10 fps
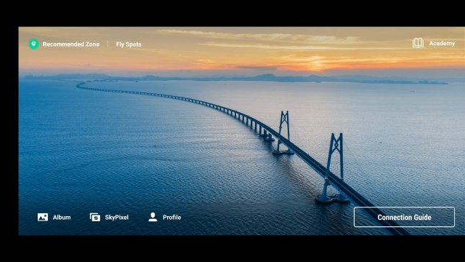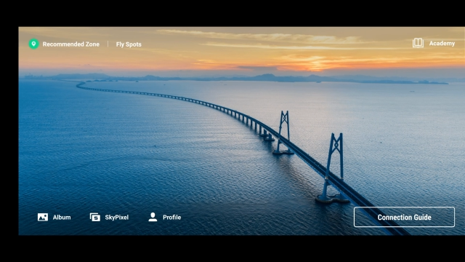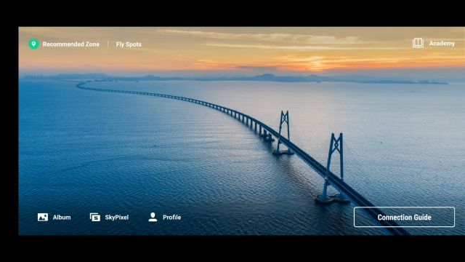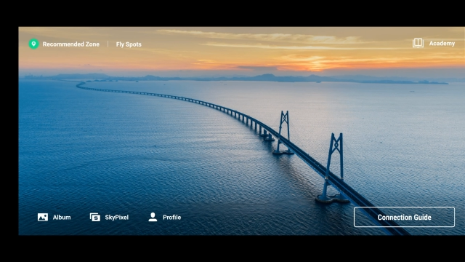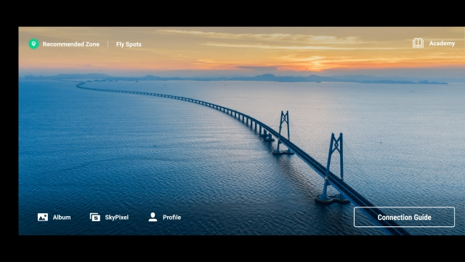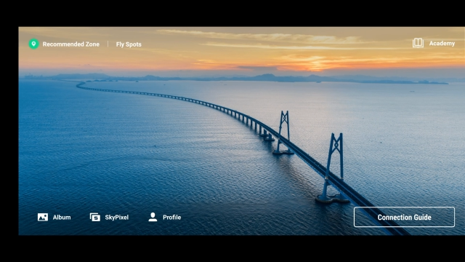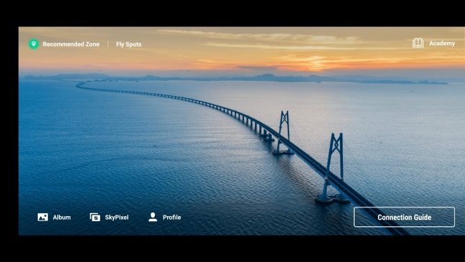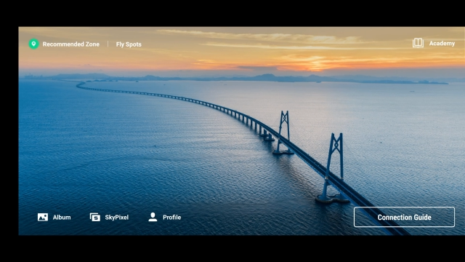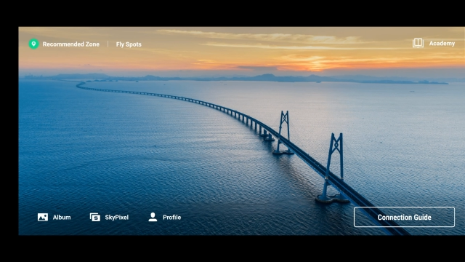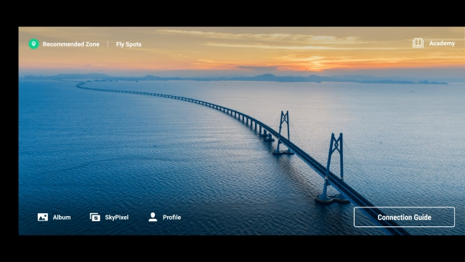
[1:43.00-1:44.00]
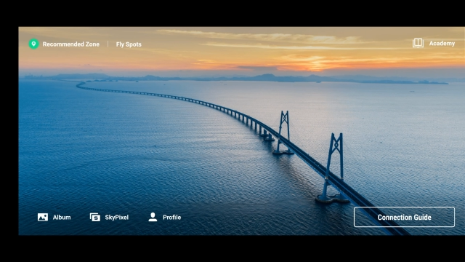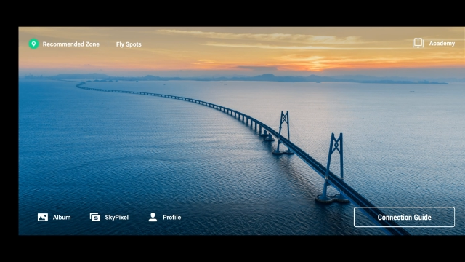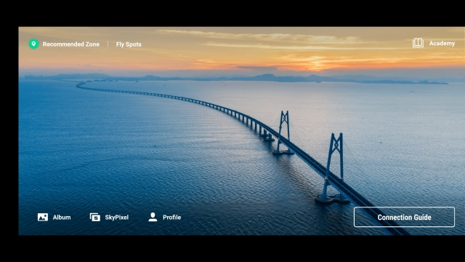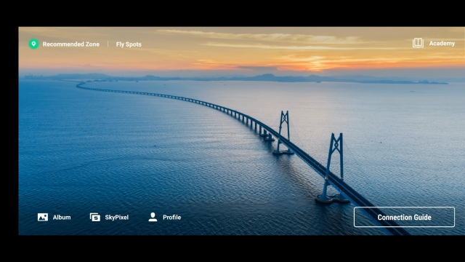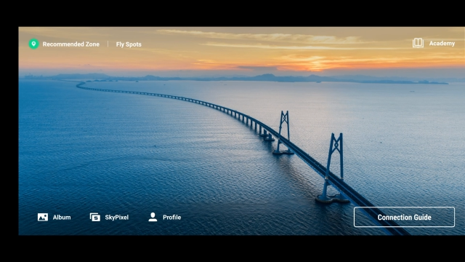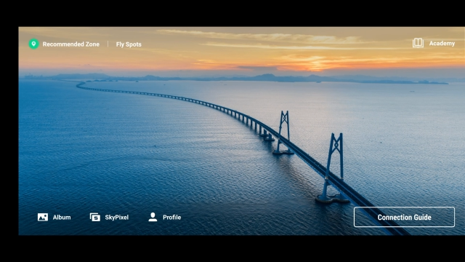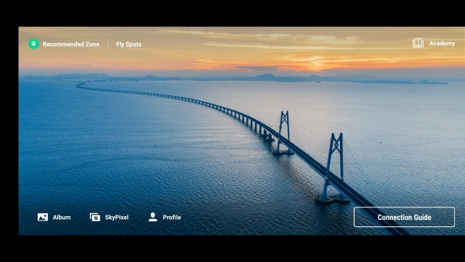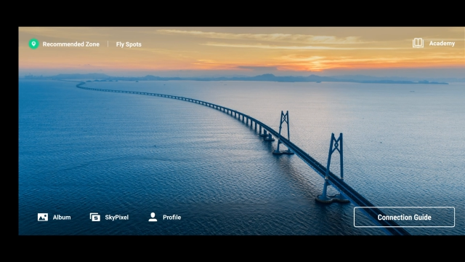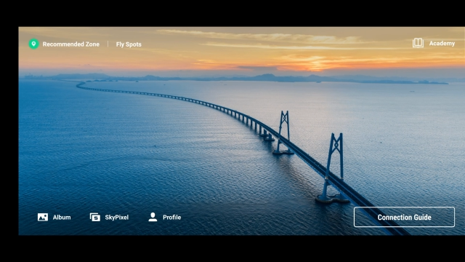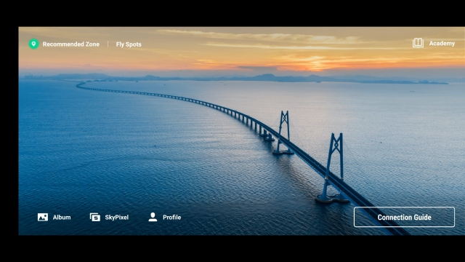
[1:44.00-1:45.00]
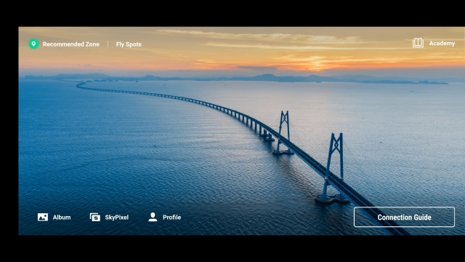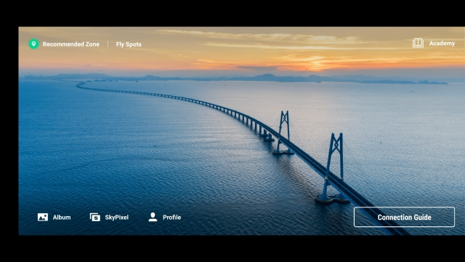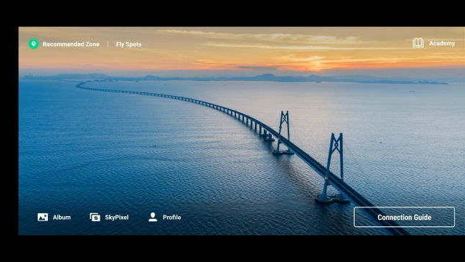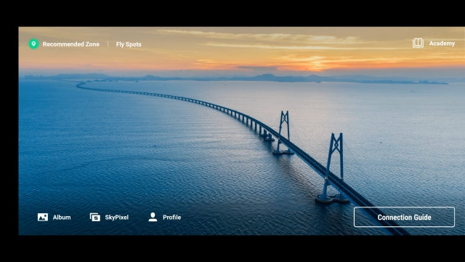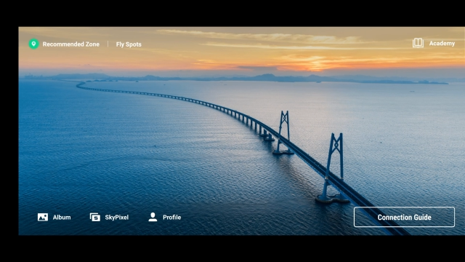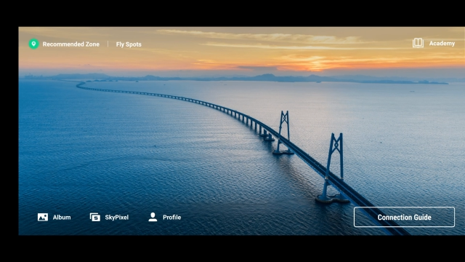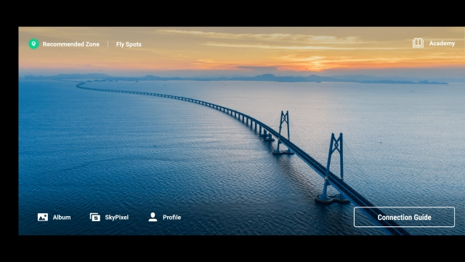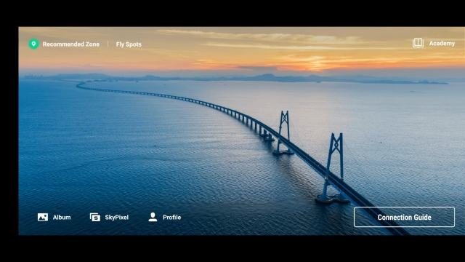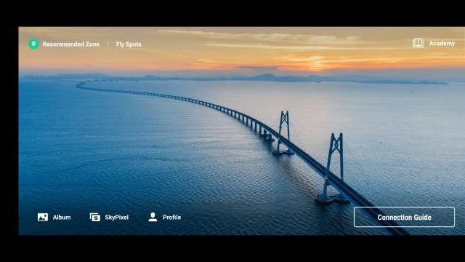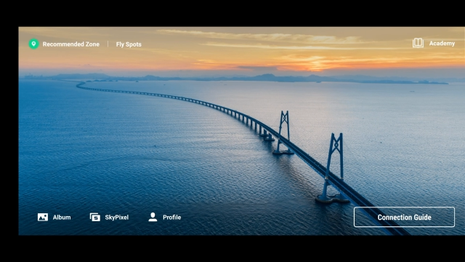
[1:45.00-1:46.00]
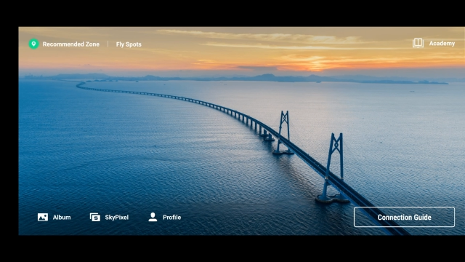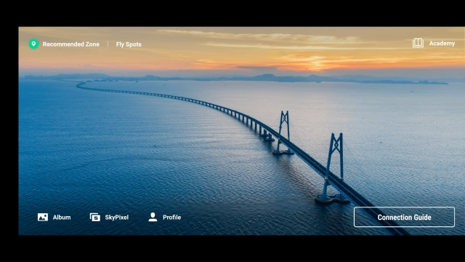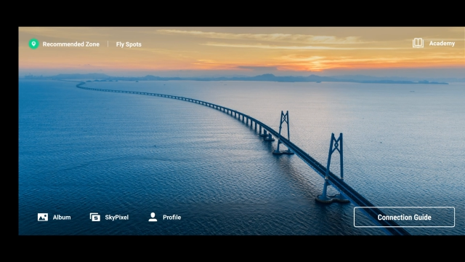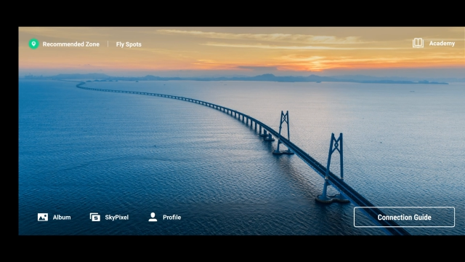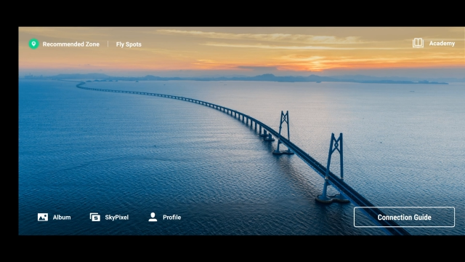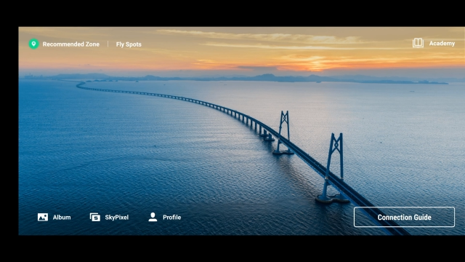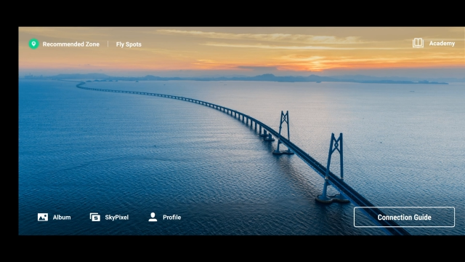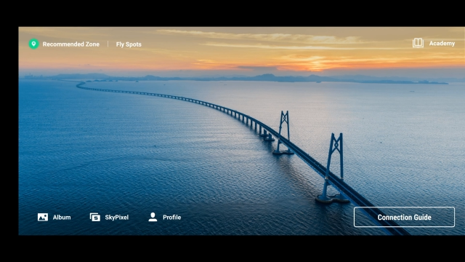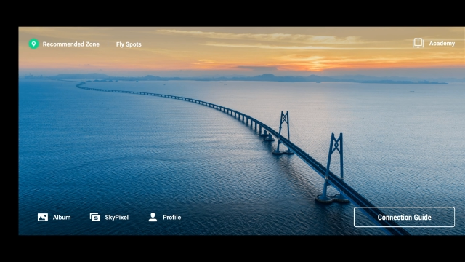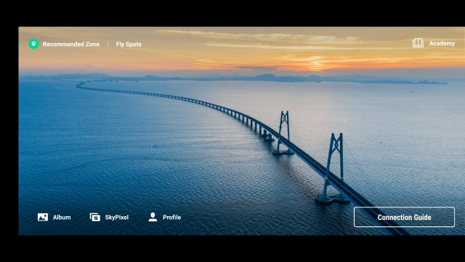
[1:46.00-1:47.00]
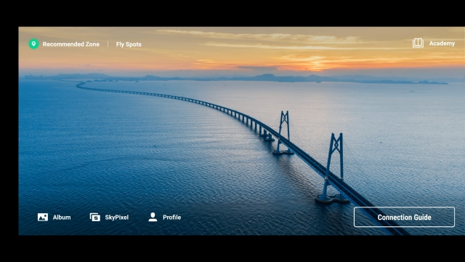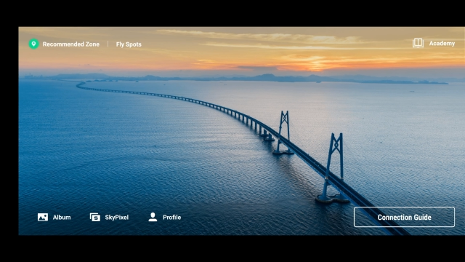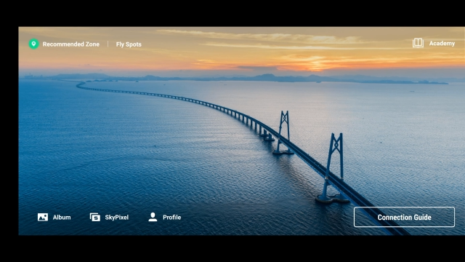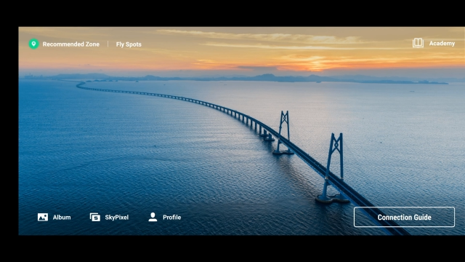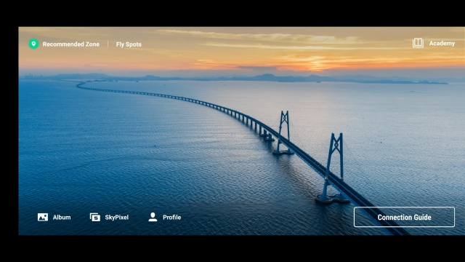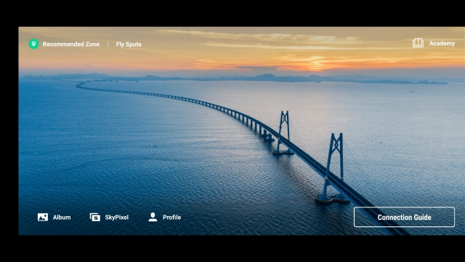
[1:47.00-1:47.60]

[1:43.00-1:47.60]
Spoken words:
No face is visible, so there are no lips to read.